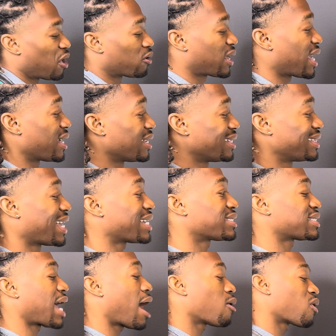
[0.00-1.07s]
Okay,
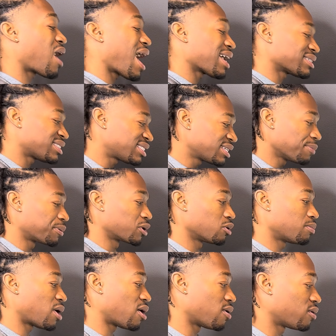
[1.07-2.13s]
that's our
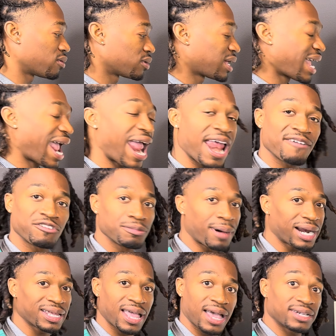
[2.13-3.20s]
occipital bone.
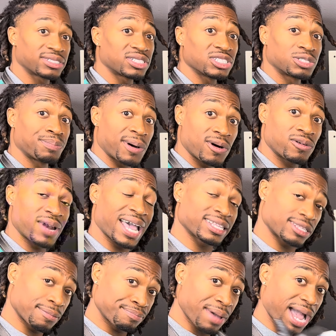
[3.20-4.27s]
Everybody has this bone
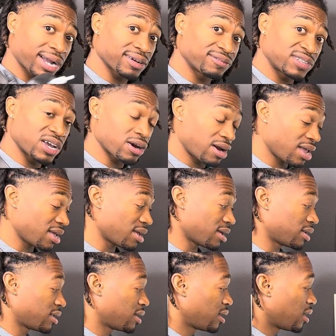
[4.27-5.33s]
at the back of their head.
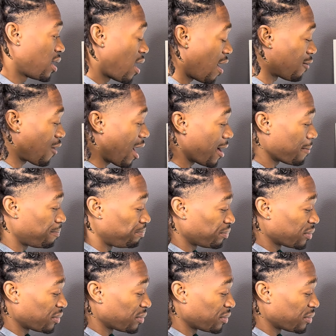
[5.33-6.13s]
All right.